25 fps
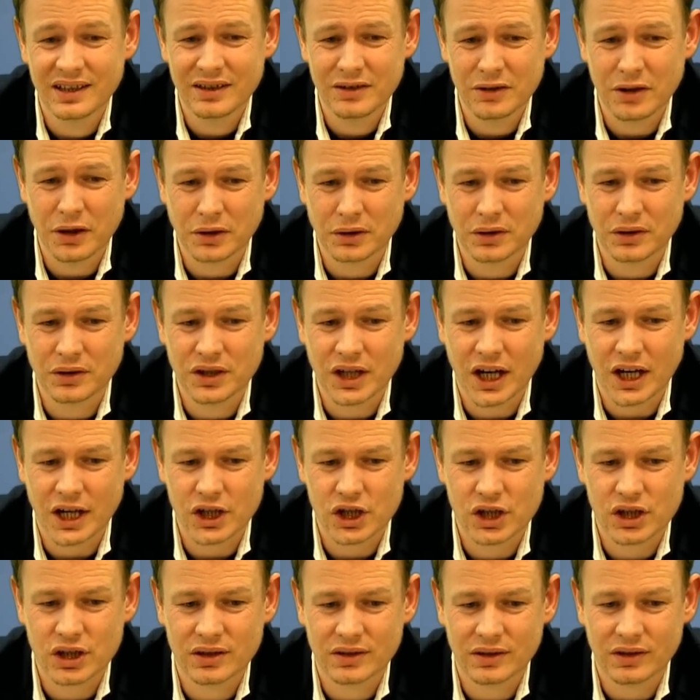Not to
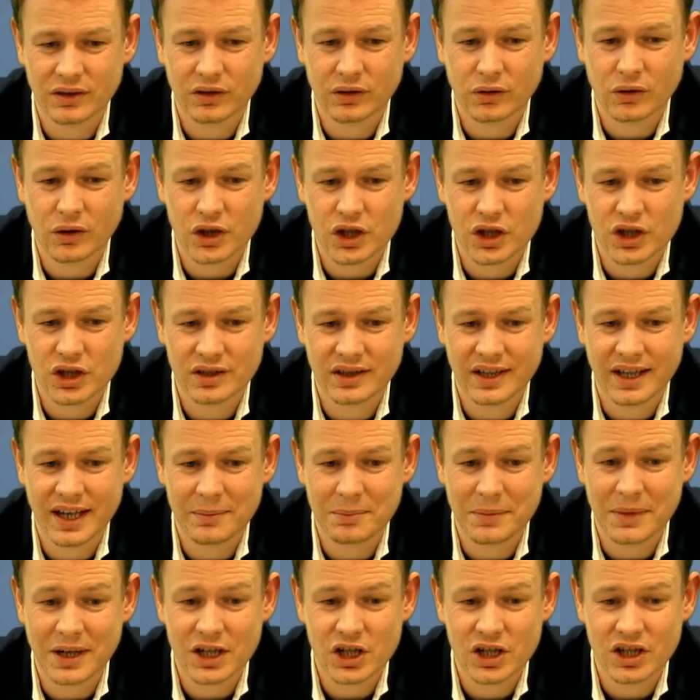touch the Scotch
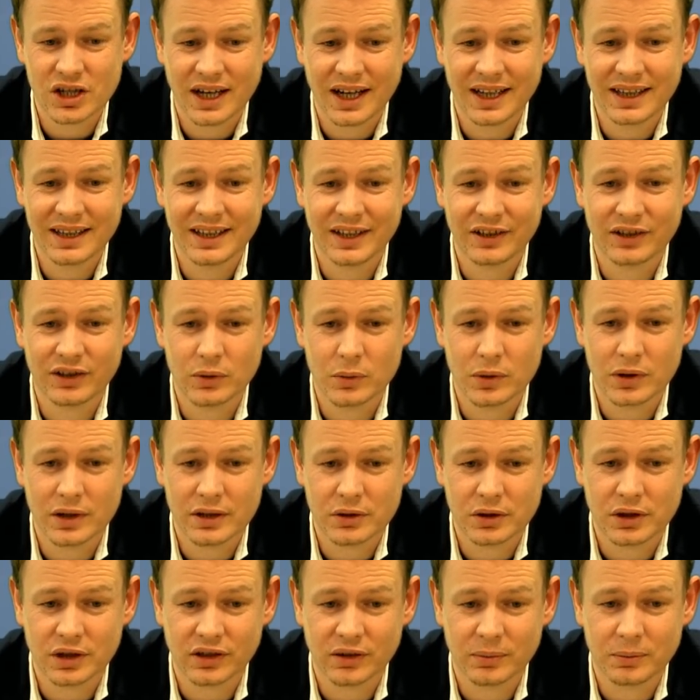that much, unless you want to
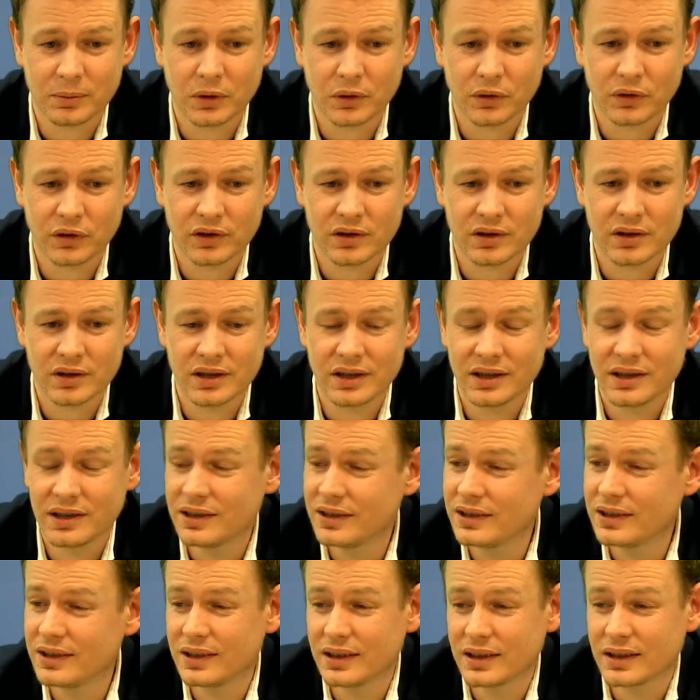transpose to the
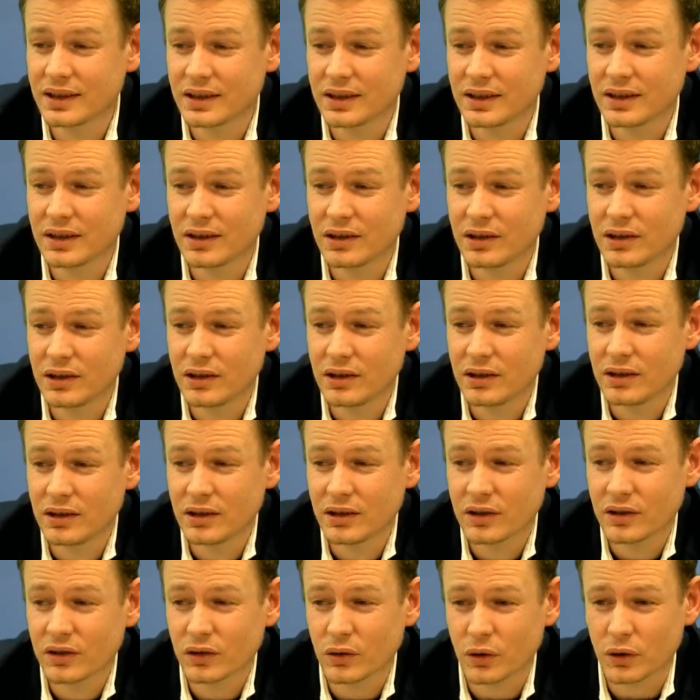
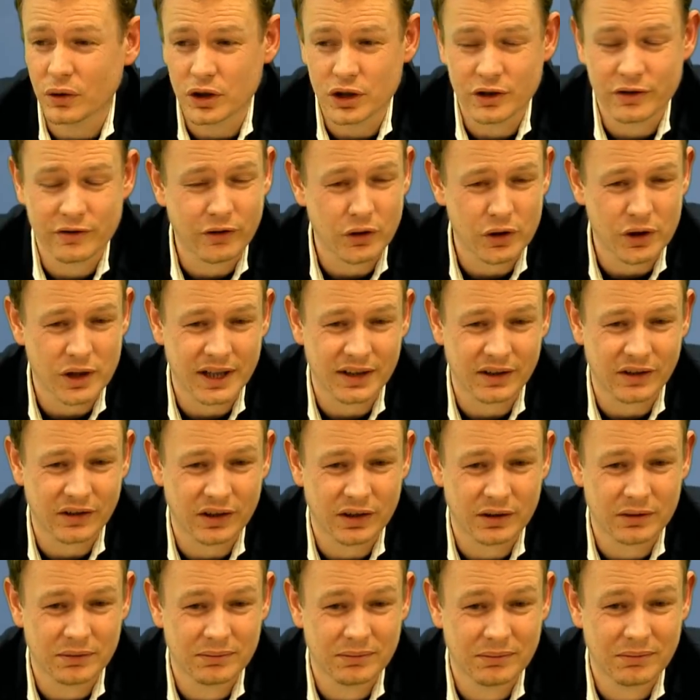Scottish four knights here.